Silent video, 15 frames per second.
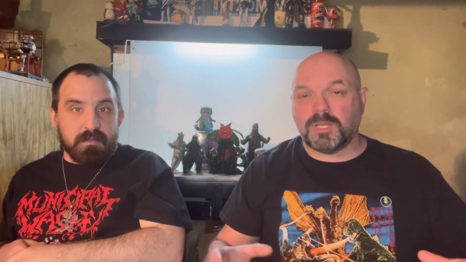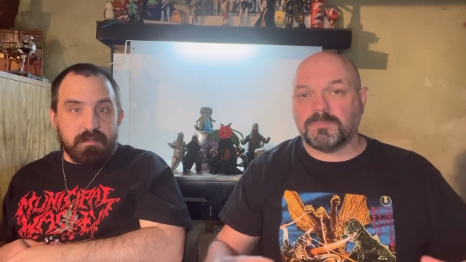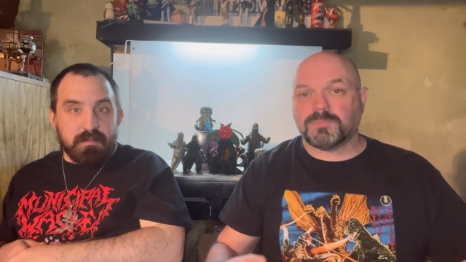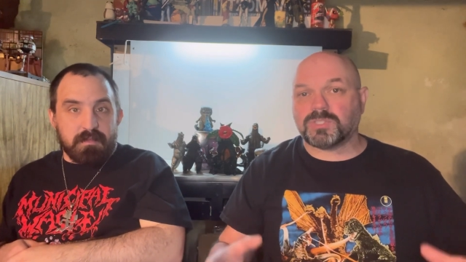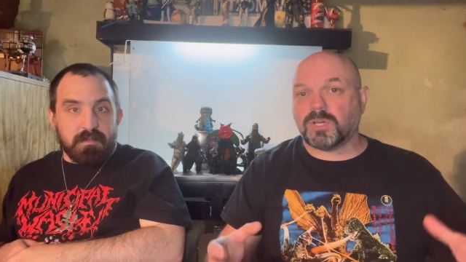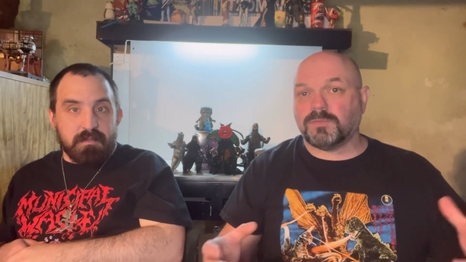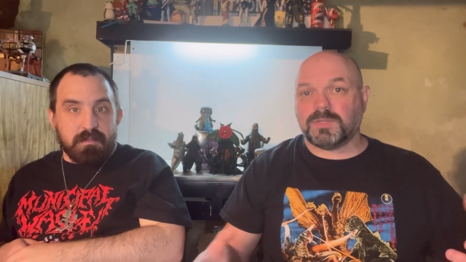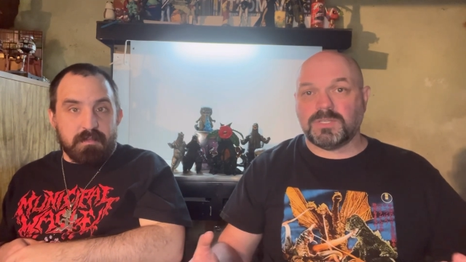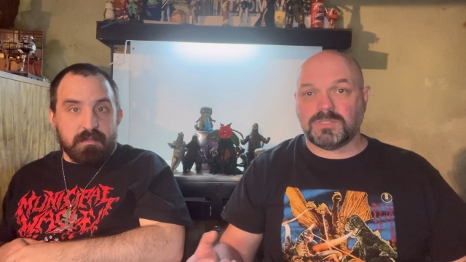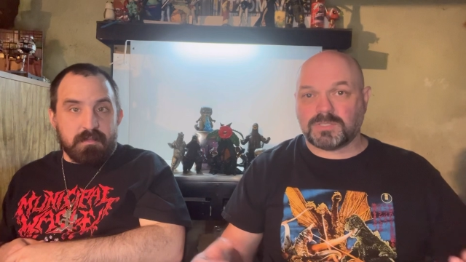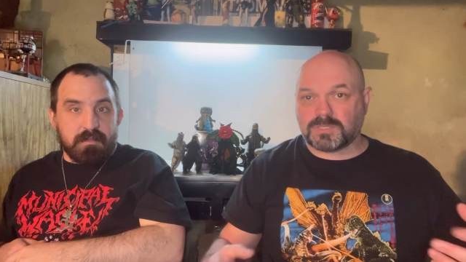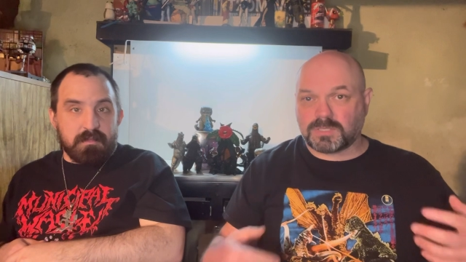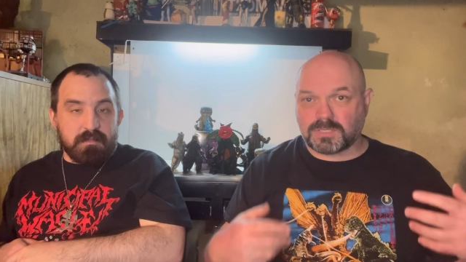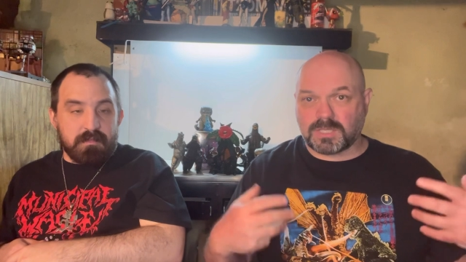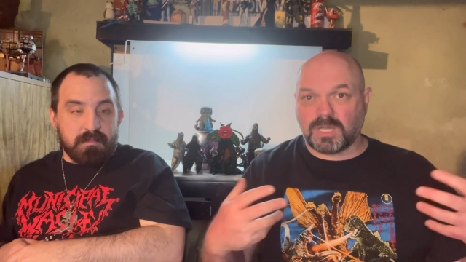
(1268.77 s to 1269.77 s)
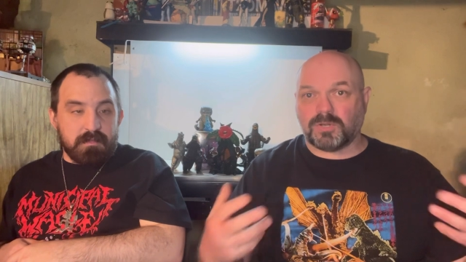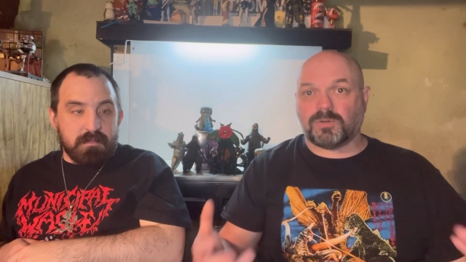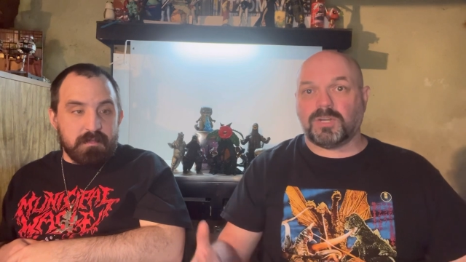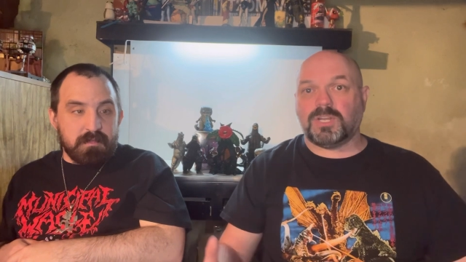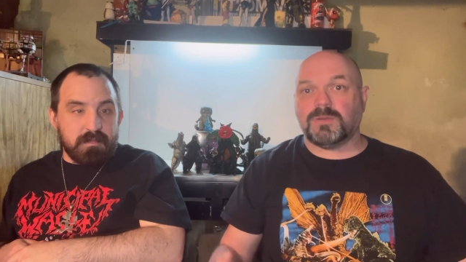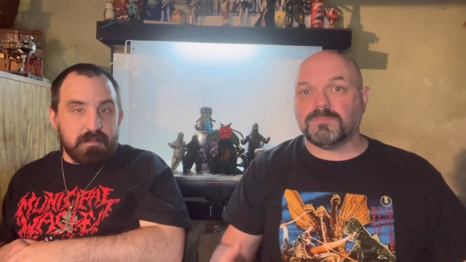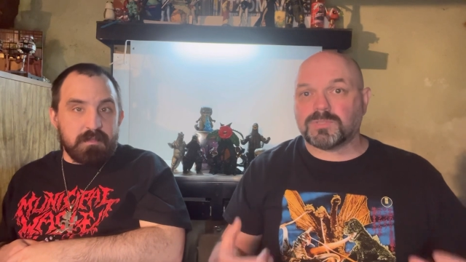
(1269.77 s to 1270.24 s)
Speaker 1: He's gearing
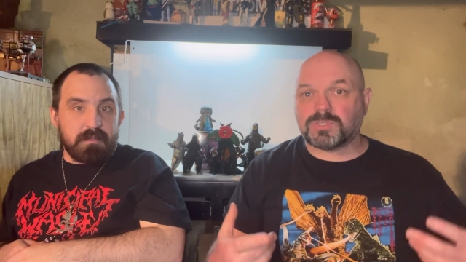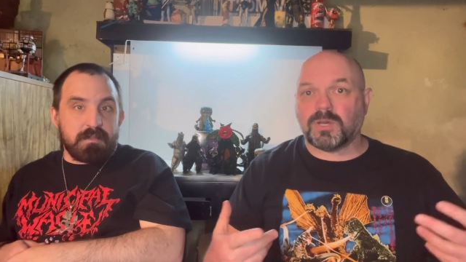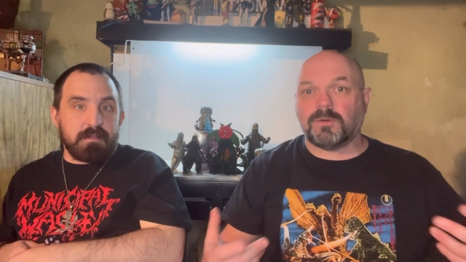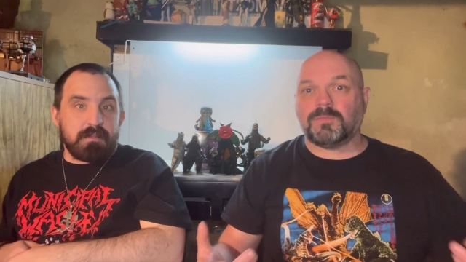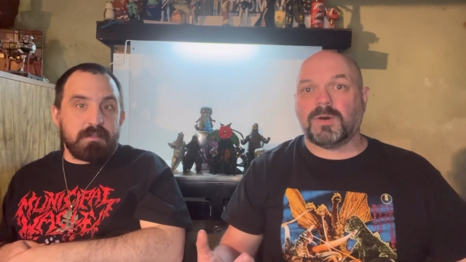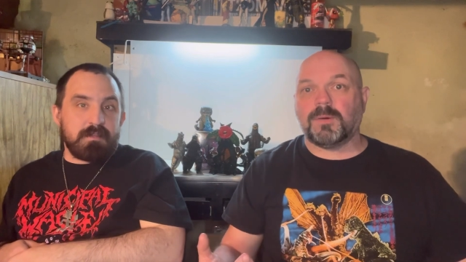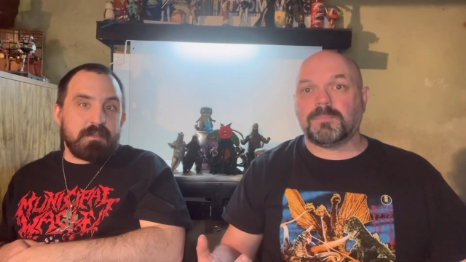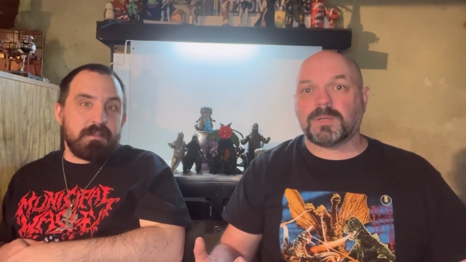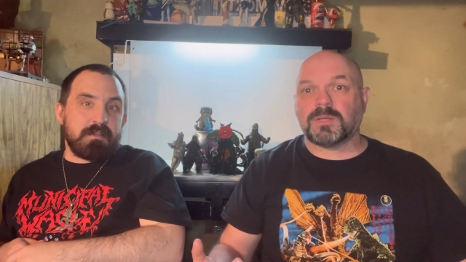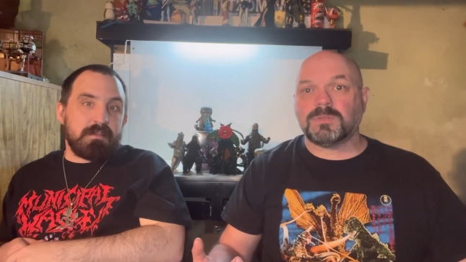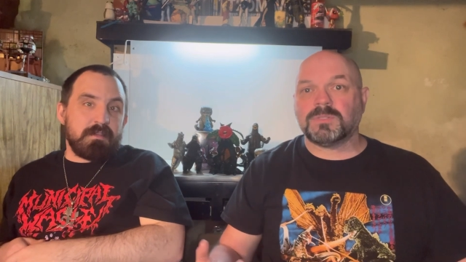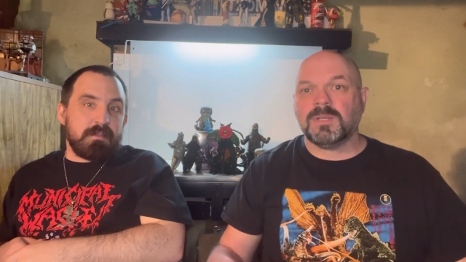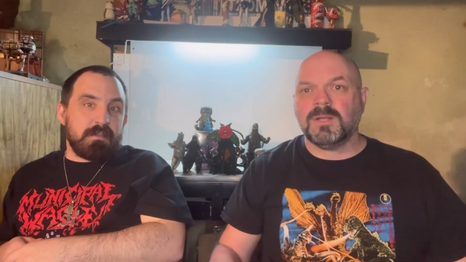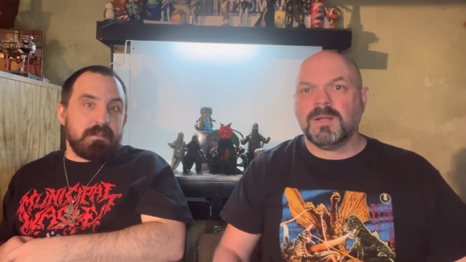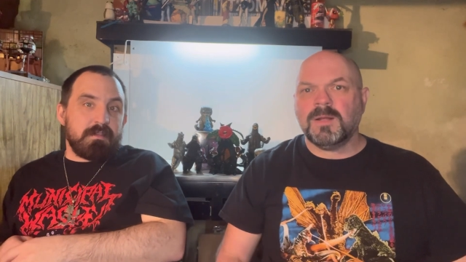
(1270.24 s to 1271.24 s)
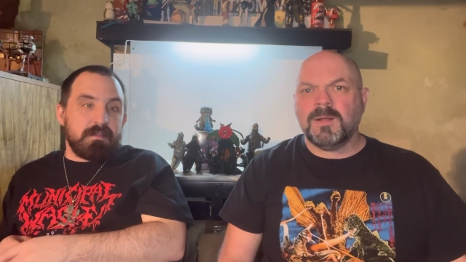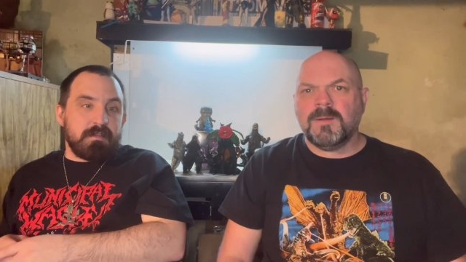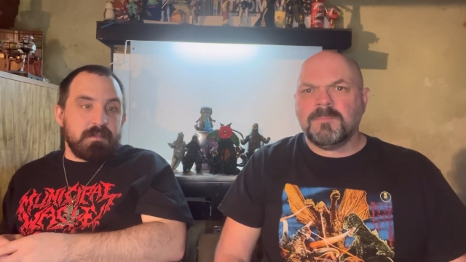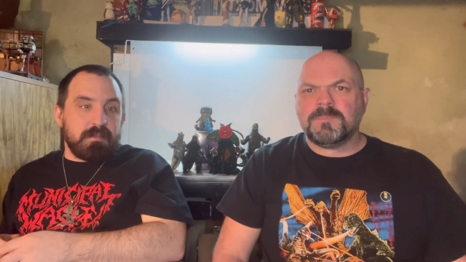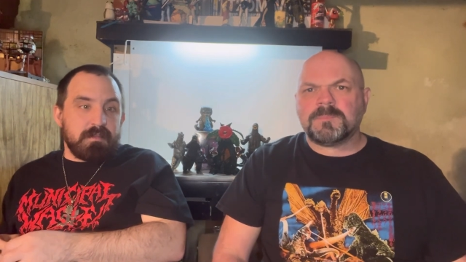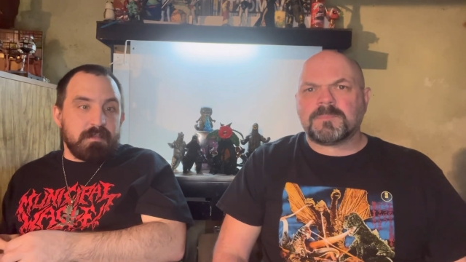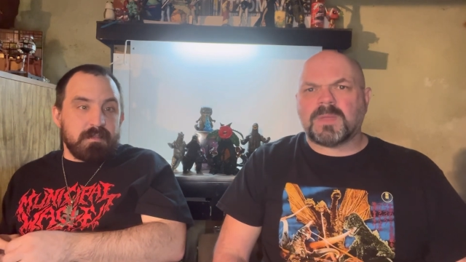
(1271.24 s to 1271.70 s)
himself up because
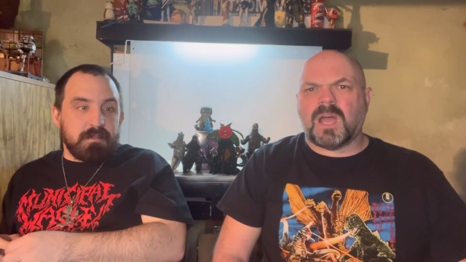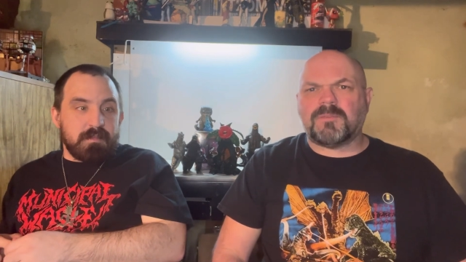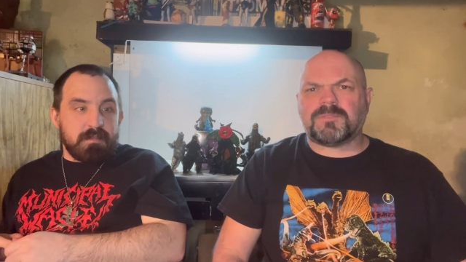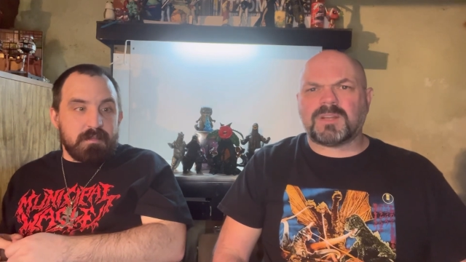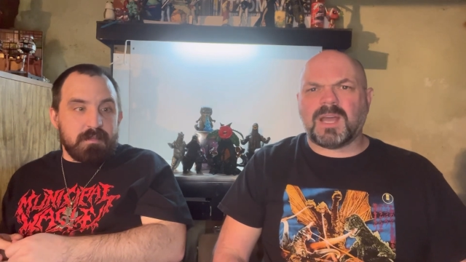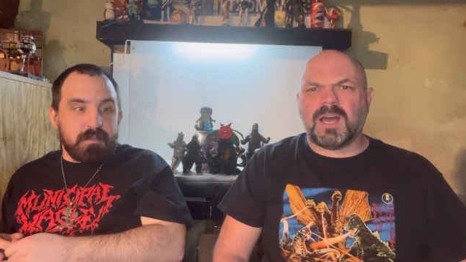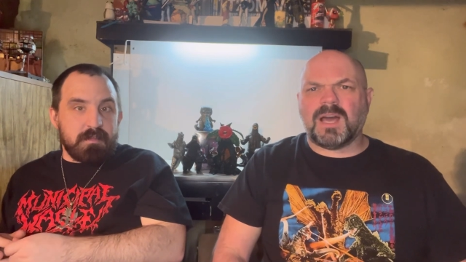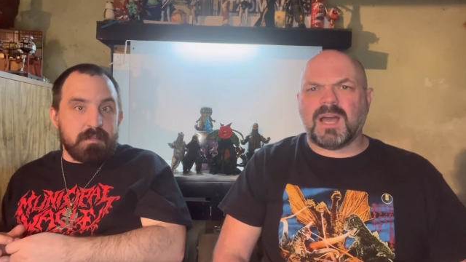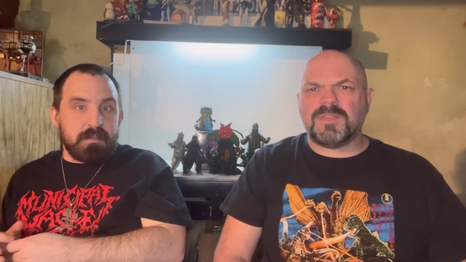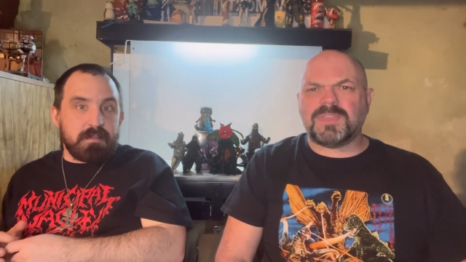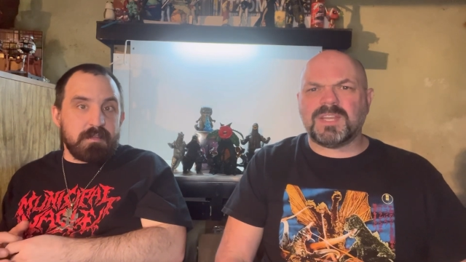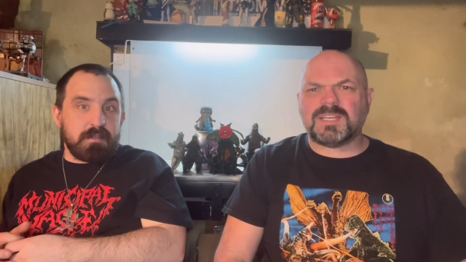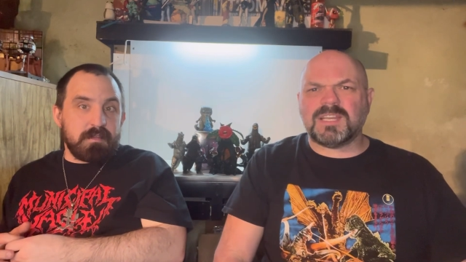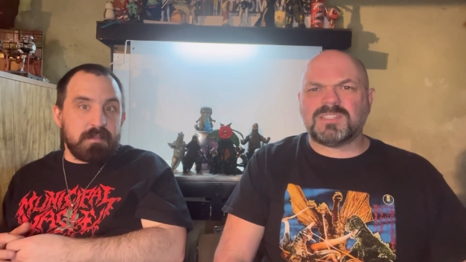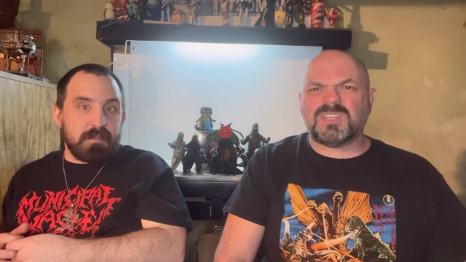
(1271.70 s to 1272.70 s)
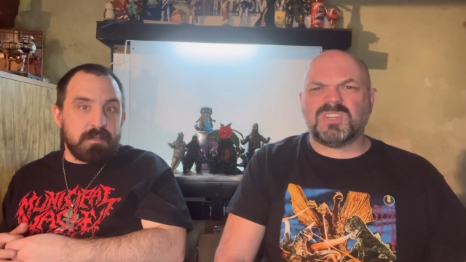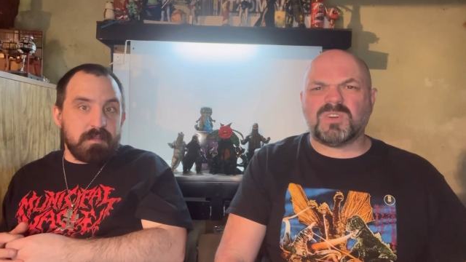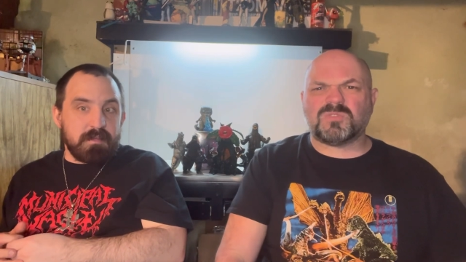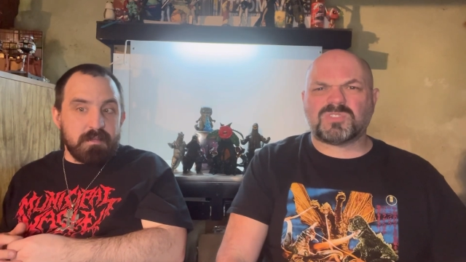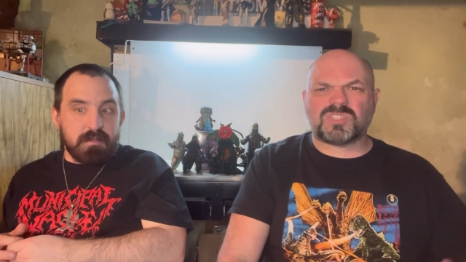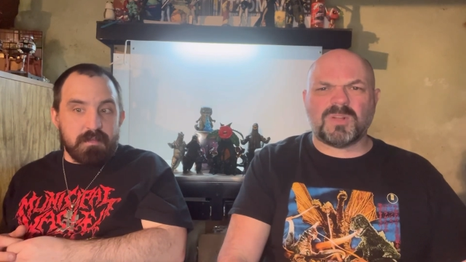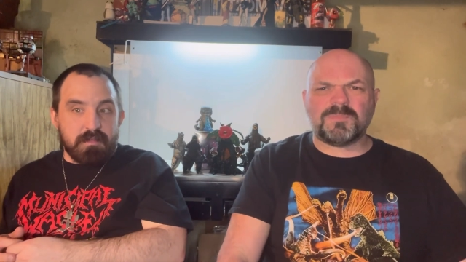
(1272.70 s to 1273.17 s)
I forgot. I think they said there was
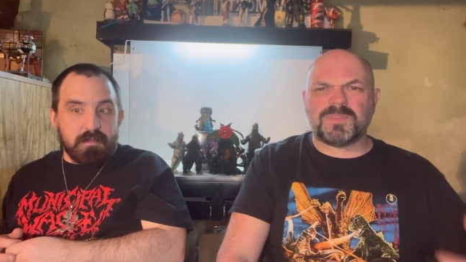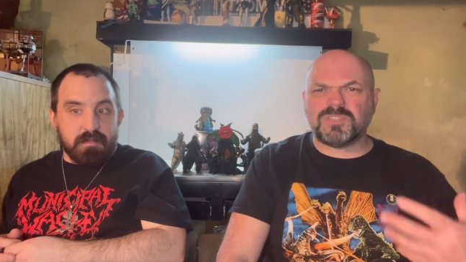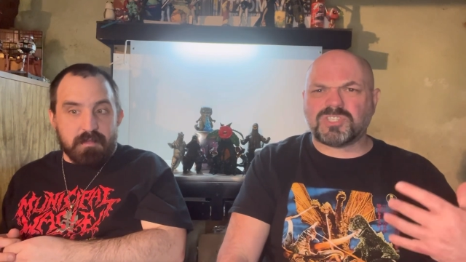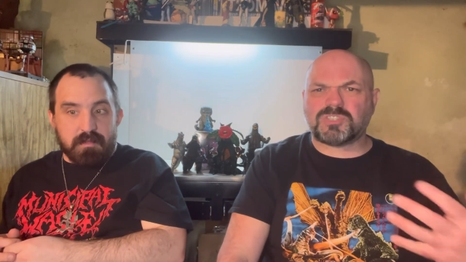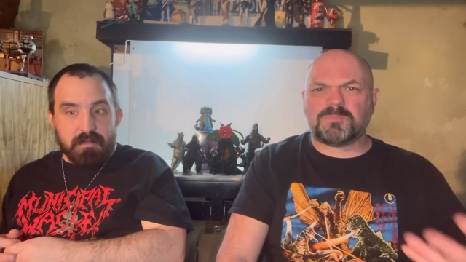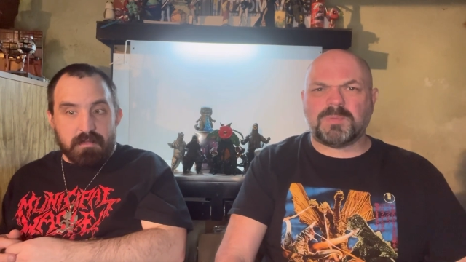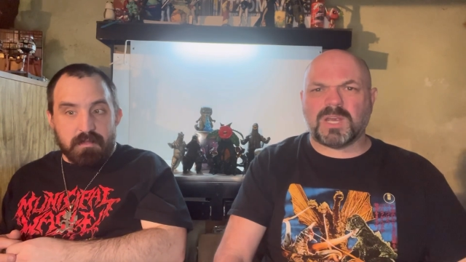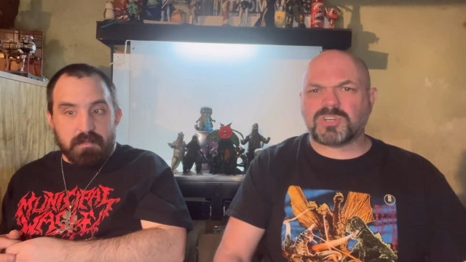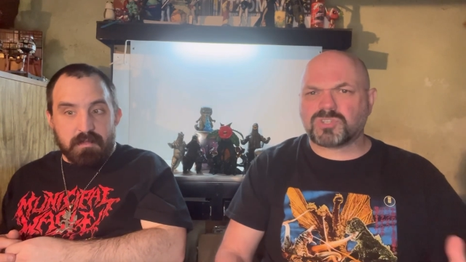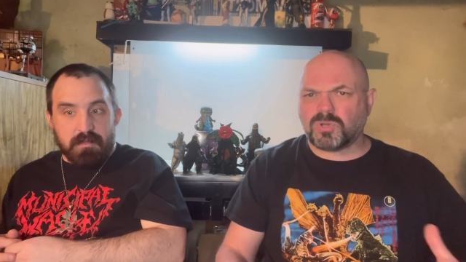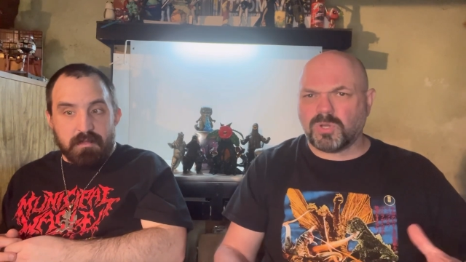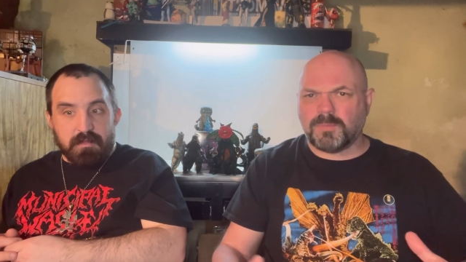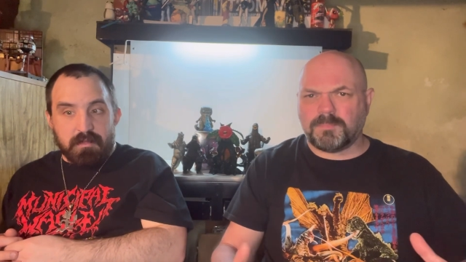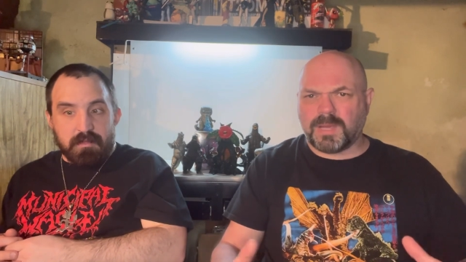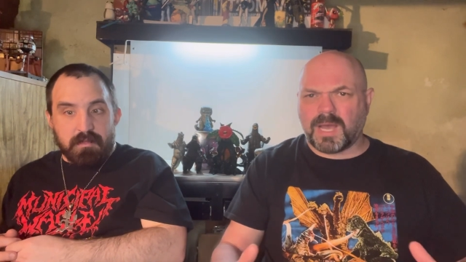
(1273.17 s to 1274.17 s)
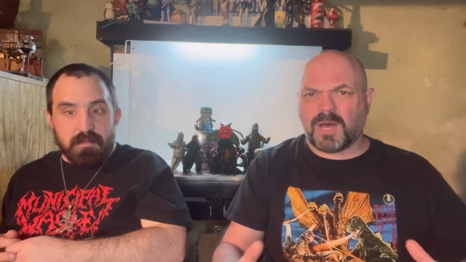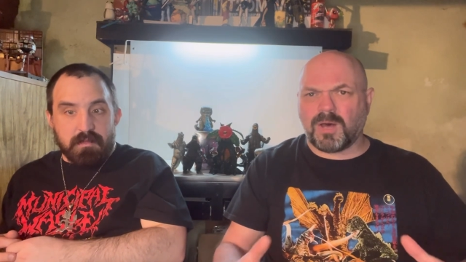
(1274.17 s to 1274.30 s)
something special about